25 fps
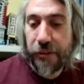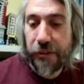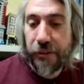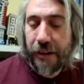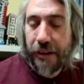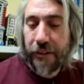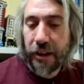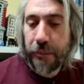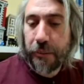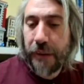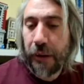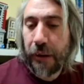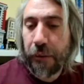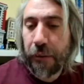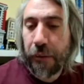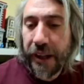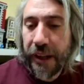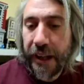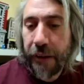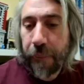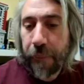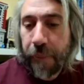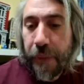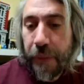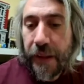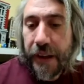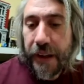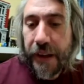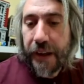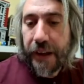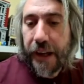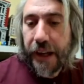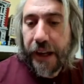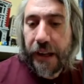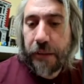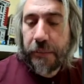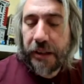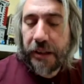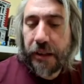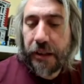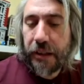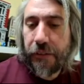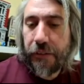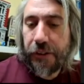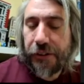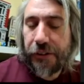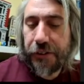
up having a meltdown mm in the middle of the mm.